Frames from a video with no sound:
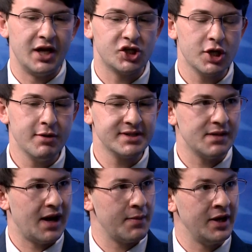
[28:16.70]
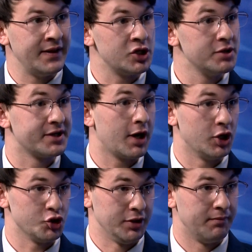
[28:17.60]
They chose, in my opinion, they chose the
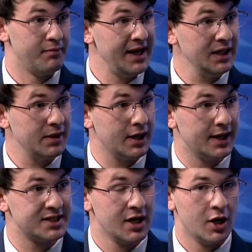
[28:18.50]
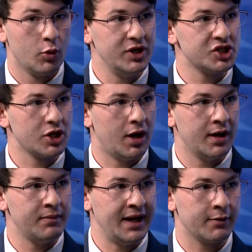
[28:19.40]
country. Mainly because we saw
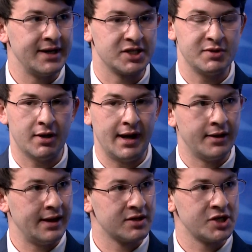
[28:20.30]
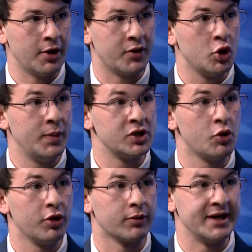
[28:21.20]
in many races, we saw in Arizona, the
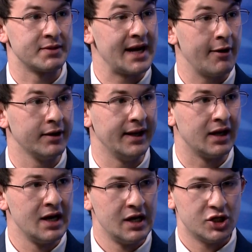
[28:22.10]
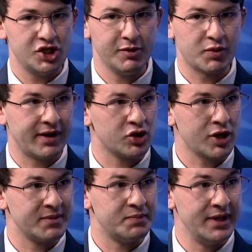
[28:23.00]
gubernatorial race with Carrie Lake. She was one of
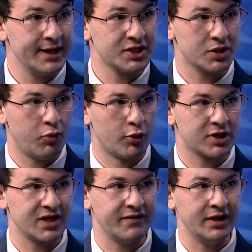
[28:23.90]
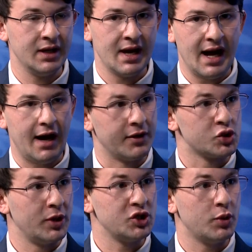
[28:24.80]
Trump's biggest supporters of how the
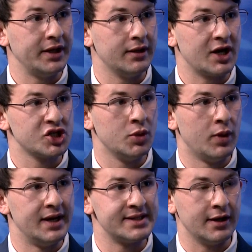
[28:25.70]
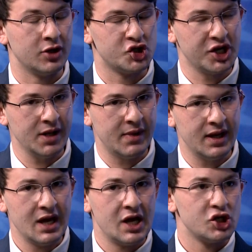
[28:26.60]
2020 election was
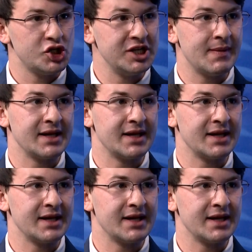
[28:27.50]
illegitimate. She's